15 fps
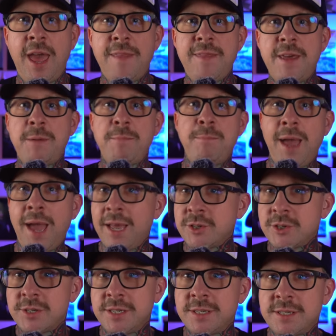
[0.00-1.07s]
and then
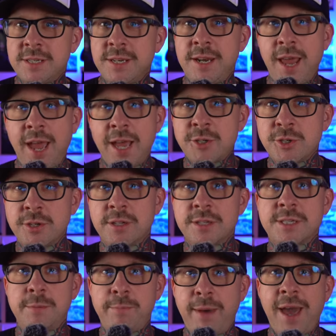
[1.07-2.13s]
matched it to national
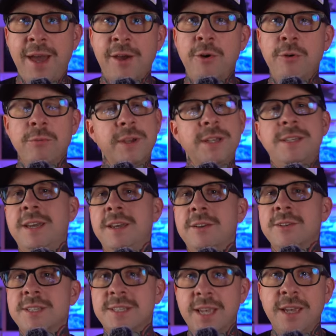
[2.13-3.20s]
tobacco retail
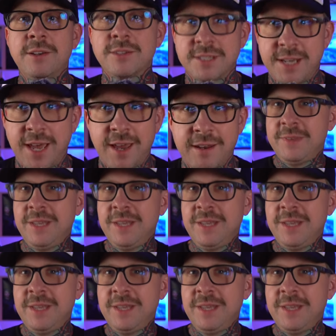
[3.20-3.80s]
sales data.